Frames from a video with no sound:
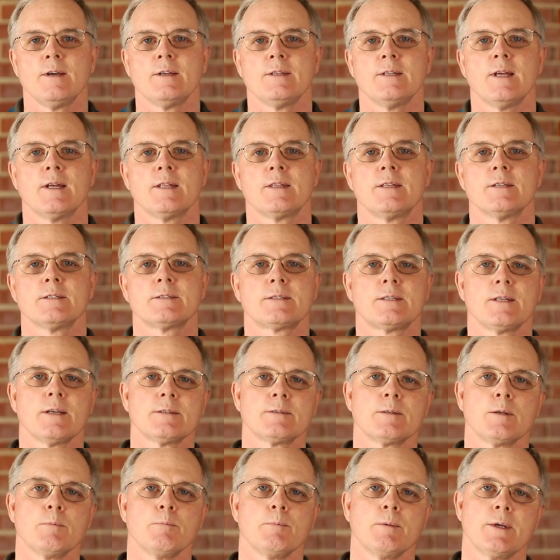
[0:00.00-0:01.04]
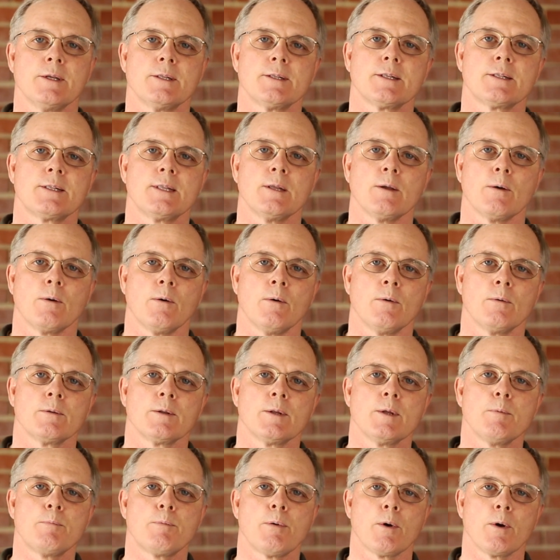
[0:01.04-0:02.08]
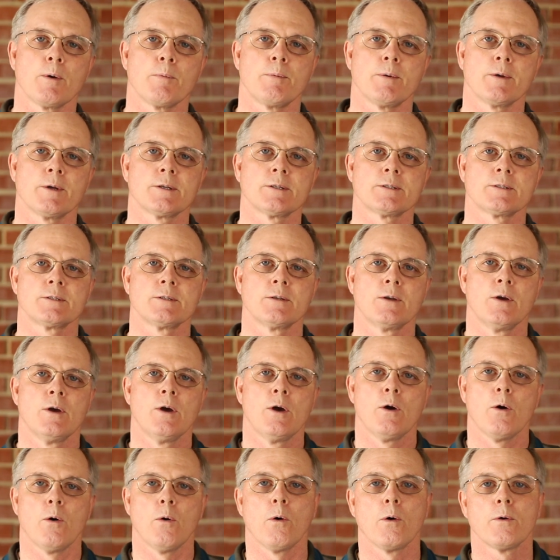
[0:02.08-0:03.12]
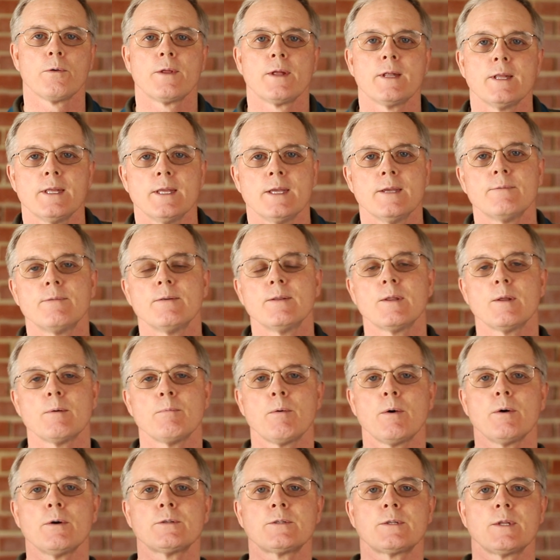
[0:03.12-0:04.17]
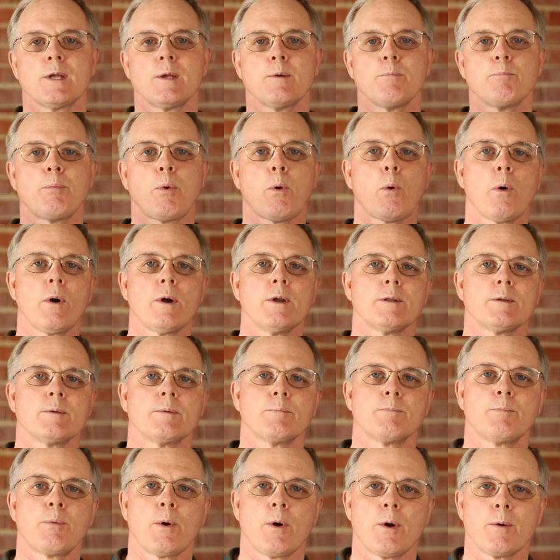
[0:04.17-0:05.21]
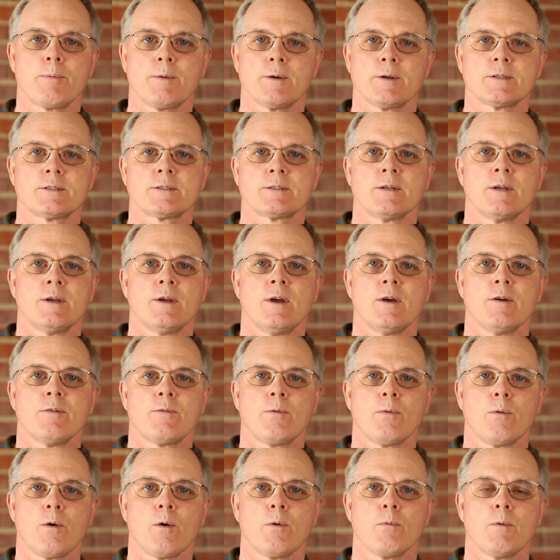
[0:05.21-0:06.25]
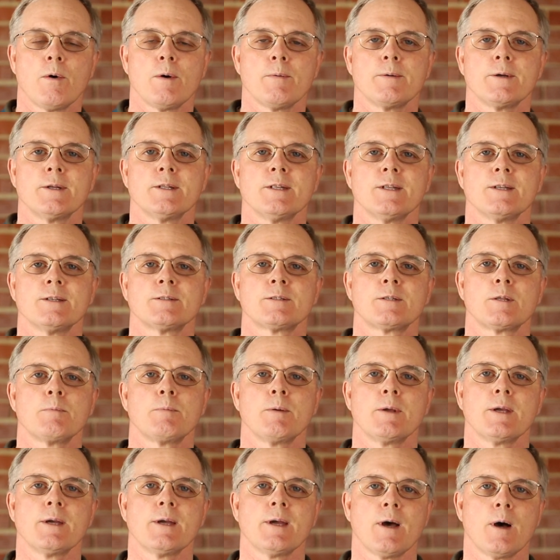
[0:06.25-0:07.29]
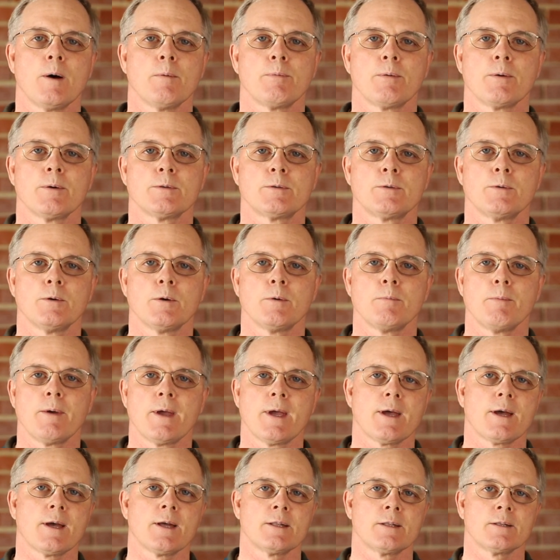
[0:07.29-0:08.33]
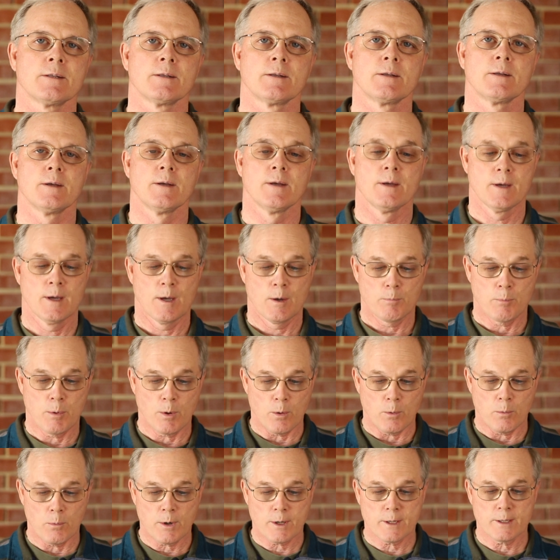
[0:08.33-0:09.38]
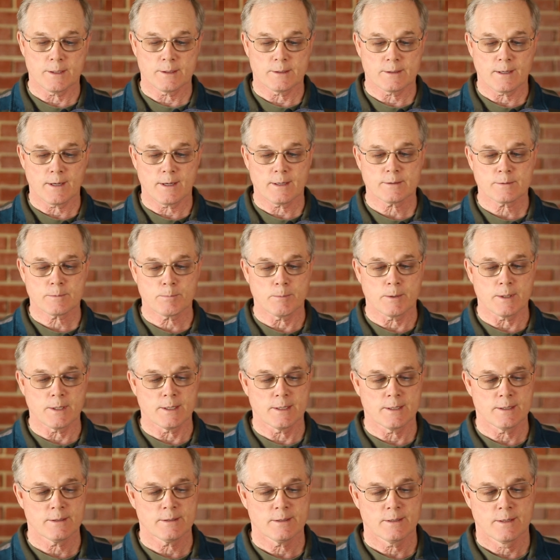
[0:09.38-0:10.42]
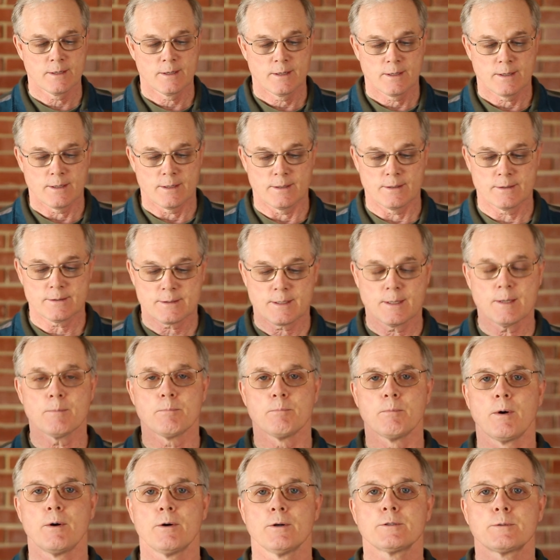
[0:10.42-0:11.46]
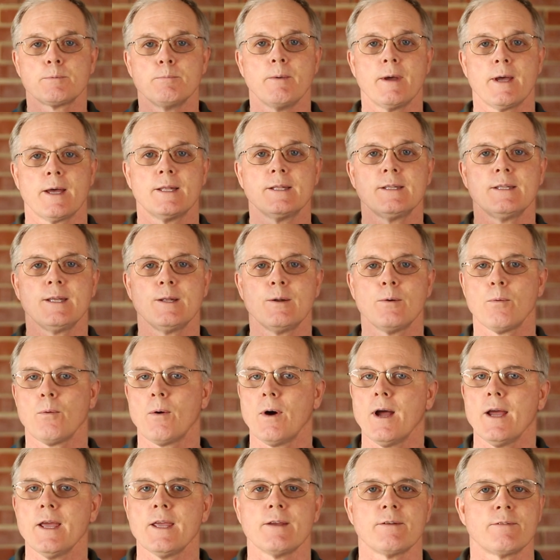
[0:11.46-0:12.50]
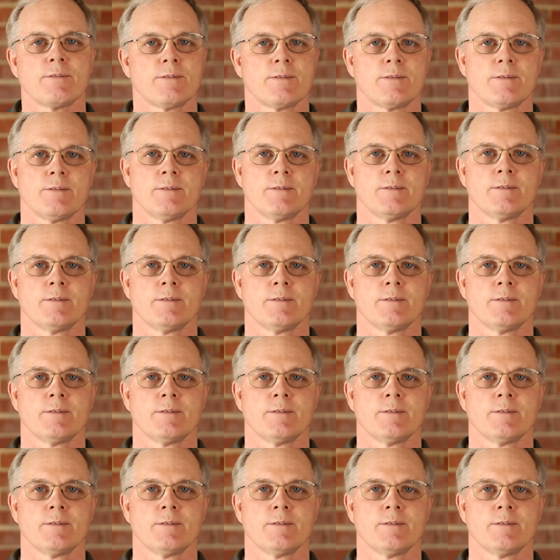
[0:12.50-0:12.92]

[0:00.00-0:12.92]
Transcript: Now, this doesn't mean that the only purpose, or that even the most important purpose for a woman is to be a helper to a man. But what it does mean is that most men need a wife.